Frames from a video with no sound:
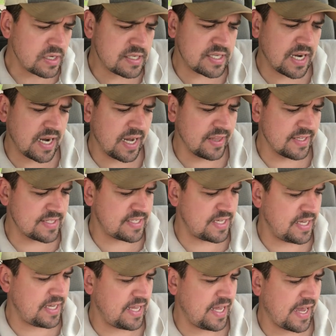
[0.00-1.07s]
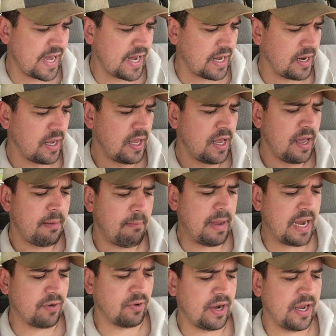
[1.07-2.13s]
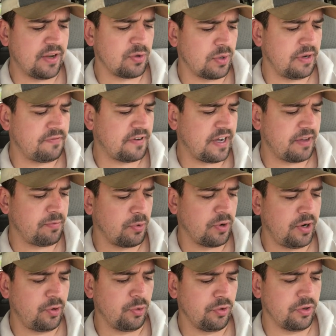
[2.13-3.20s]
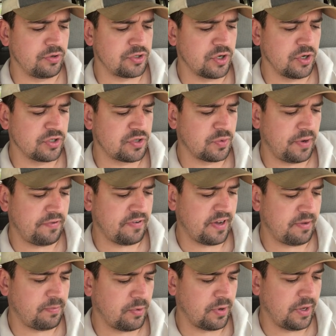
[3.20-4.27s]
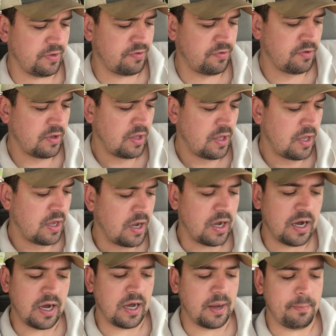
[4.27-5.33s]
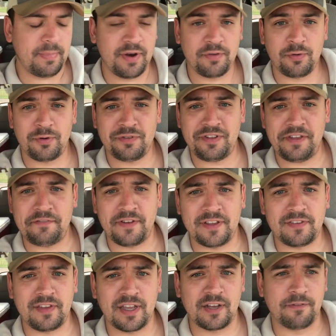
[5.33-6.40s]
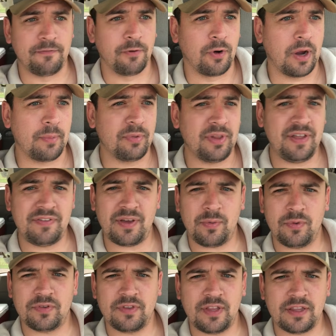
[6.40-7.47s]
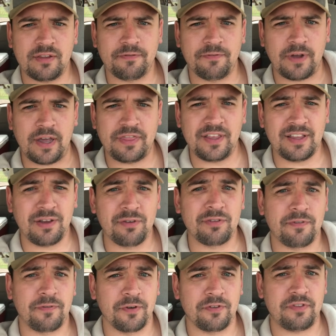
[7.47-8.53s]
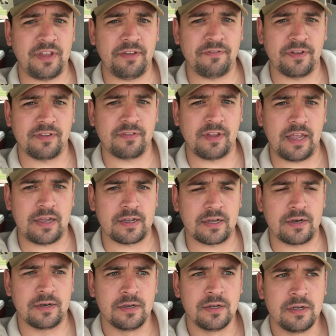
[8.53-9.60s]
Don, let's see, he had Matt Ryan, 25 points, Julio Jones, 25 points. Minnesota's defense, -4. I believe that wasn't that I think that was the first defense taken.